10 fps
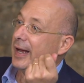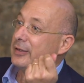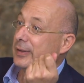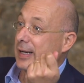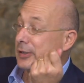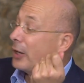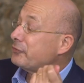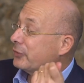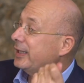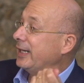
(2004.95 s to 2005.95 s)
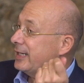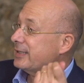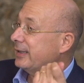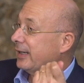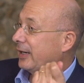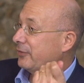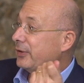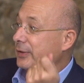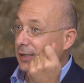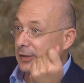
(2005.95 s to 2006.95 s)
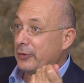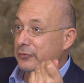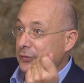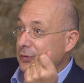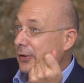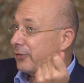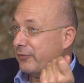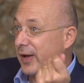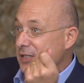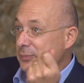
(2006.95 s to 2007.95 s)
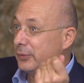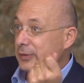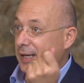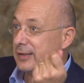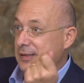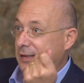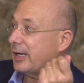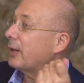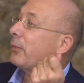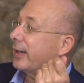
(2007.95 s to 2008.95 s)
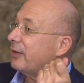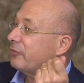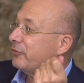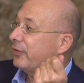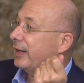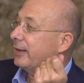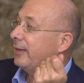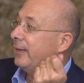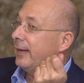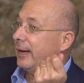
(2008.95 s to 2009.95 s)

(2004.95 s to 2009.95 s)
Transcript: And you can go for the easy life, and you can go for your Facebook, Instagram, whatever thing,